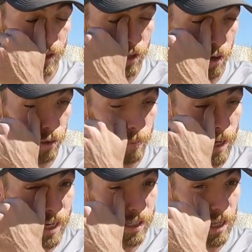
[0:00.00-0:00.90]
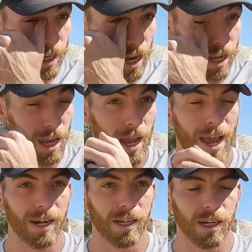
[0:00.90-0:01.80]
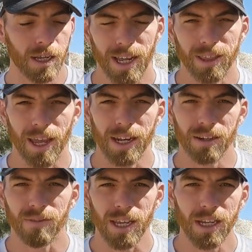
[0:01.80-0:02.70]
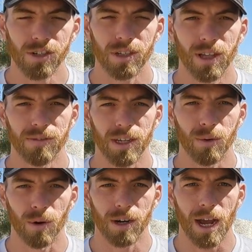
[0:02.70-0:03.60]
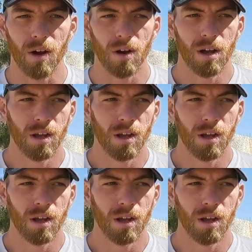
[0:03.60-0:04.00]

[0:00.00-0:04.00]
So the biggest thing I added is at the end of each lifting workout,